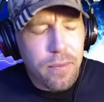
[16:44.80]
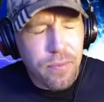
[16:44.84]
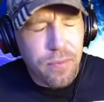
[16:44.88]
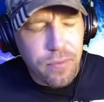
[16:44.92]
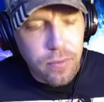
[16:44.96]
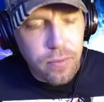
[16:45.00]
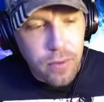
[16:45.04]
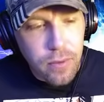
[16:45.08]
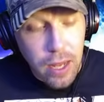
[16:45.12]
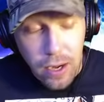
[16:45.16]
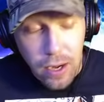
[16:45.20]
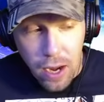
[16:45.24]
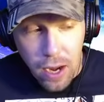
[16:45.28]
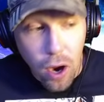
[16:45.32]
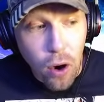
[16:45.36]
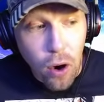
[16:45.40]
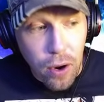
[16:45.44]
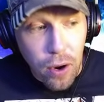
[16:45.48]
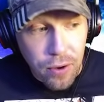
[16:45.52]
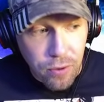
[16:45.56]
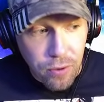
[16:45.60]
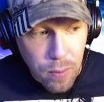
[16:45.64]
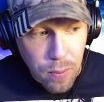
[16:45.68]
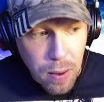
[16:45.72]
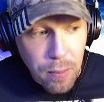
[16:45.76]
And, oh,
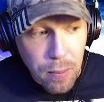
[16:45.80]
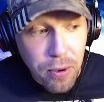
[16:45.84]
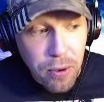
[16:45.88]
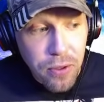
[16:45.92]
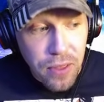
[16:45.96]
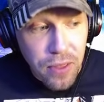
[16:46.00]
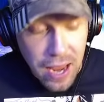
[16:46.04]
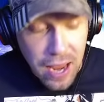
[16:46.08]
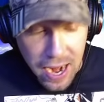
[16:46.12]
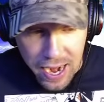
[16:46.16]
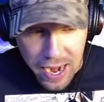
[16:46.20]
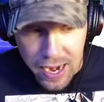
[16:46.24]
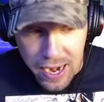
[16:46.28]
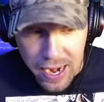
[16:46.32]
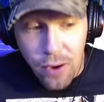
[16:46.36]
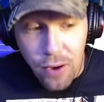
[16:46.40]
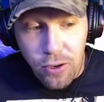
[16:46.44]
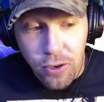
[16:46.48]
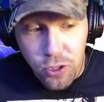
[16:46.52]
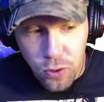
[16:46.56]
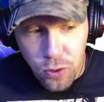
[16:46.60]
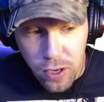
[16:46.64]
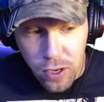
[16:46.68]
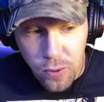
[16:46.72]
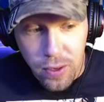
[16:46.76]
and remember the eight hour
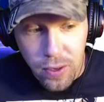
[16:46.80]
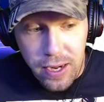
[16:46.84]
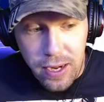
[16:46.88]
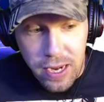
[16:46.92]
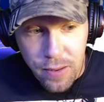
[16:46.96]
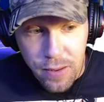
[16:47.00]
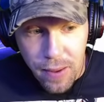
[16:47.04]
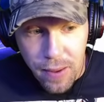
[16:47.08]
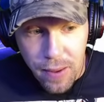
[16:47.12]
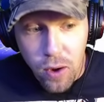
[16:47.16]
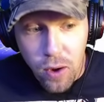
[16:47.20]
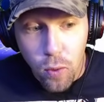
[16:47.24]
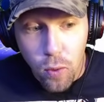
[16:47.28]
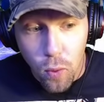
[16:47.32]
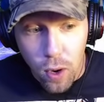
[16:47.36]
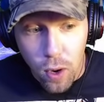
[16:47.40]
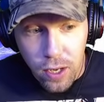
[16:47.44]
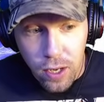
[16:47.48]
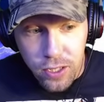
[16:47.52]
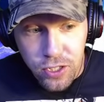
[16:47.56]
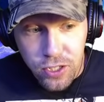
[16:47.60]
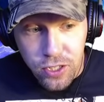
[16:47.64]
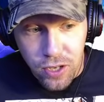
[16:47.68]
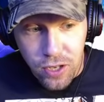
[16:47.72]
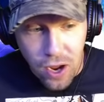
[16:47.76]
21 EMA
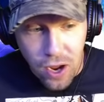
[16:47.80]
once. Uh,